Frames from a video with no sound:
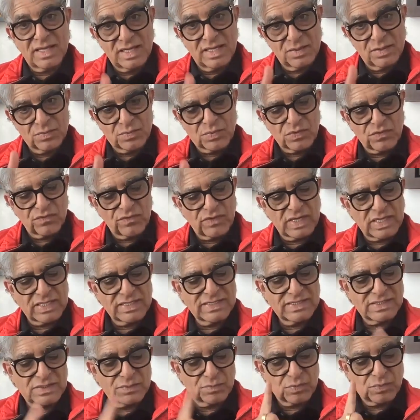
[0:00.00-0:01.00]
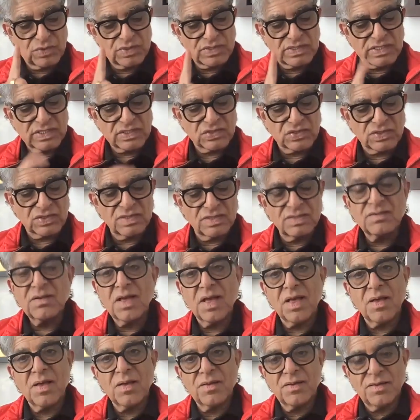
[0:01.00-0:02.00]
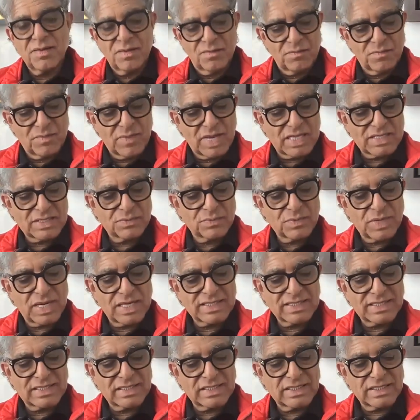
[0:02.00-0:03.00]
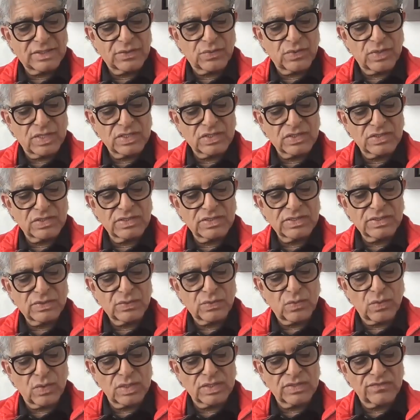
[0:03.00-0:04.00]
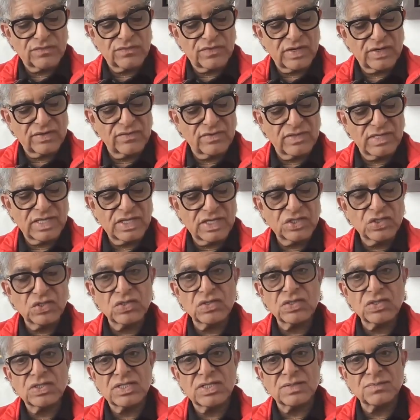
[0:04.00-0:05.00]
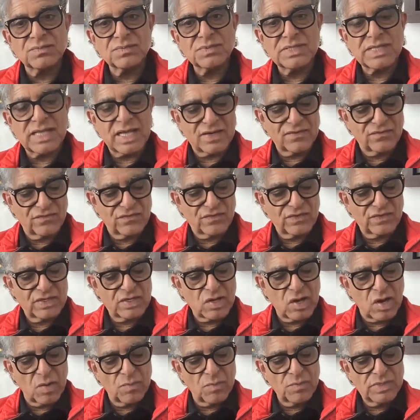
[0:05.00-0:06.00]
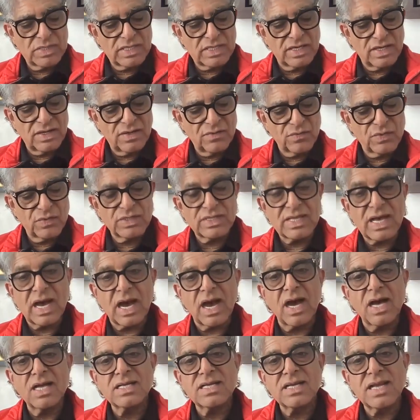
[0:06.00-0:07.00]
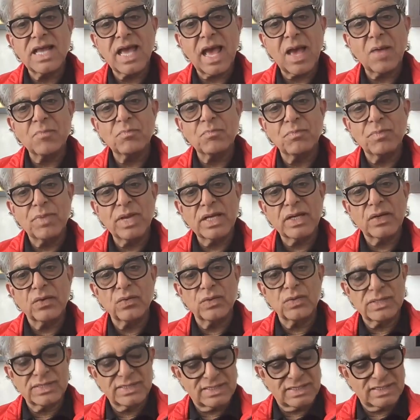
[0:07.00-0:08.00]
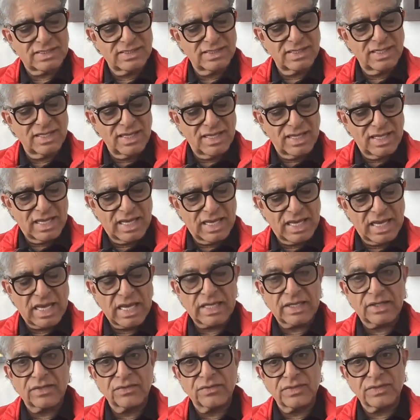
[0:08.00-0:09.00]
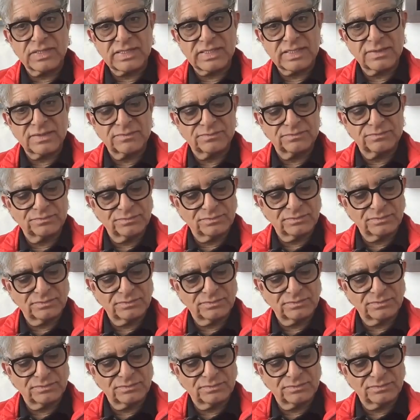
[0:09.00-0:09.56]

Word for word: It provides precision, mathematical equations, quantify relationships and phenomena with unambiguous accuracy.